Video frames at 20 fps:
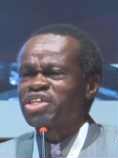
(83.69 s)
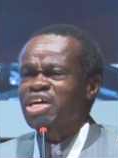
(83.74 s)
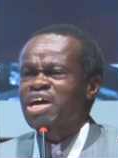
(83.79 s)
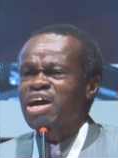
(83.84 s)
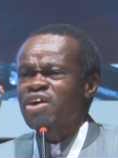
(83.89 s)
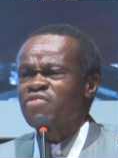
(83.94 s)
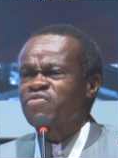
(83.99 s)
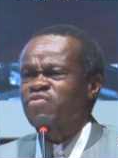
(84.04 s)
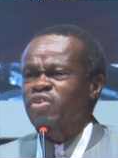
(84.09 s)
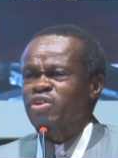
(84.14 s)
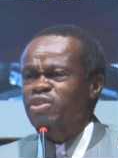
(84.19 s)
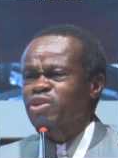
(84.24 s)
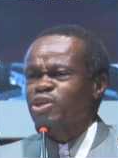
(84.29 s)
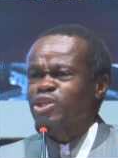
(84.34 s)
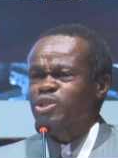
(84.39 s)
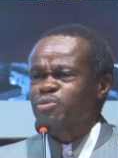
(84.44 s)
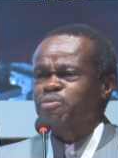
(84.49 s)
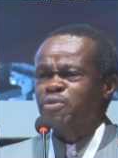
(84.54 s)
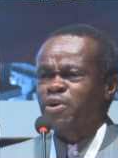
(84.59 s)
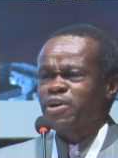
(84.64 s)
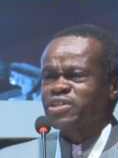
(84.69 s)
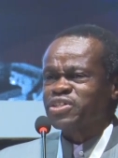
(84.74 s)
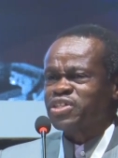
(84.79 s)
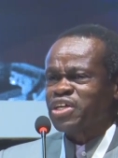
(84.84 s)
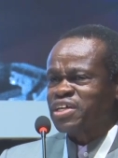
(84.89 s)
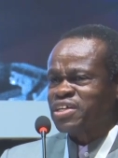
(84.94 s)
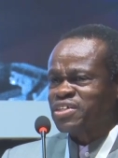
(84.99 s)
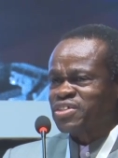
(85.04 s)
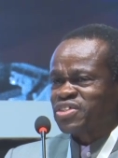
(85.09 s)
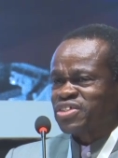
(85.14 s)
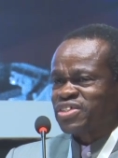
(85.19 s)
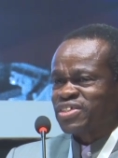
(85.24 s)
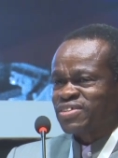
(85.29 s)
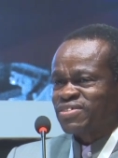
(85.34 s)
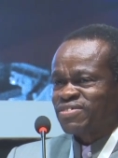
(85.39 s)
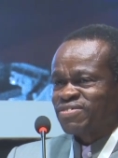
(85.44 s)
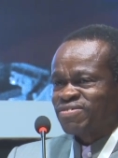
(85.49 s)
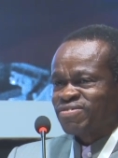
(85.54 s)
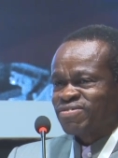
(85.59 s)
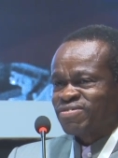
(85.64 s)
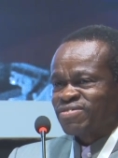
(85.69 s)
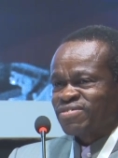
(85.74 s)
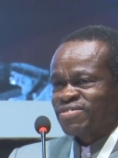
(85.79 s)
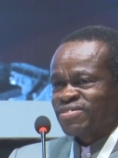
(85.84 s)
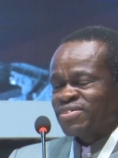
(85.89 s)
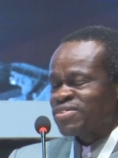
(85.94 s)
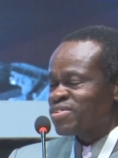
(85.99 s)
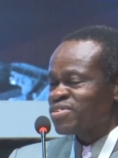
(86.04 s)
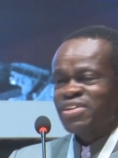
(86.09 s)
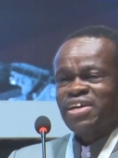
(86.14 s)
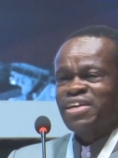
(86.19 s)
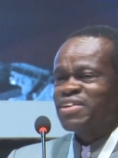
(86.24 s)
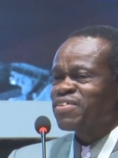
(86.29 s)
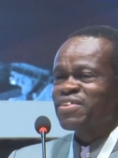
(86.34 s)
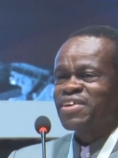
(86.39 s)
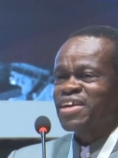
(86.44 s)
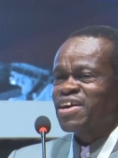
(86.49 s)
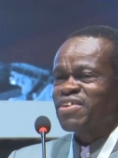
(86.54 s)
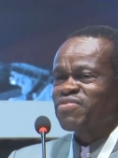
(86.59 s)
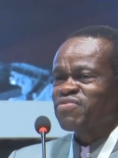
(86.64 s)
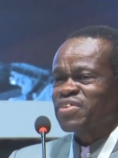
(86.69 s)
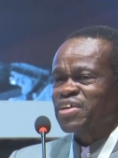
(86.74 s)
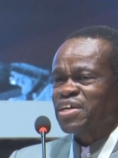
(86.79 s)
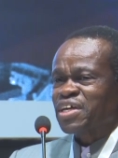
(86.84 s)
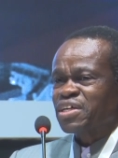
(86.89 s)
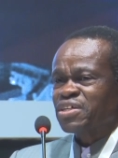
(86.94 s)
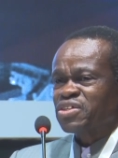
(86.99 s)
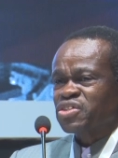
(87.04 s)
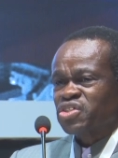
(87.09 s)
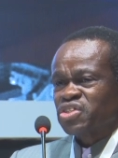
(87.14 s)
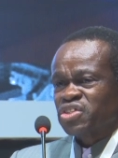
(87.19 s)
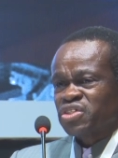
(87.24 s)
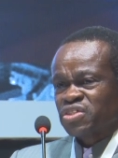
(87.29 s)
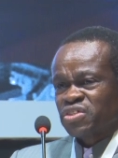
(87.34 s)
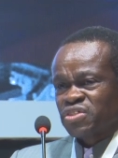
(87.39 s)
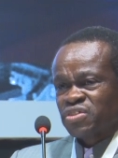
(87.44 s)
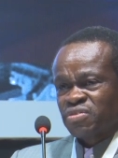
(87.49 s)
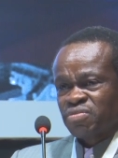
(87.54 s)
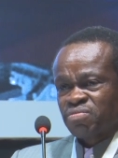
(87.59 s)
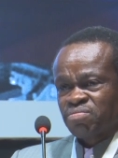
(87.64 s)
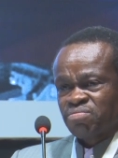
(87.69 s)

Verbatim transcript: are for those projects, they are not Africans.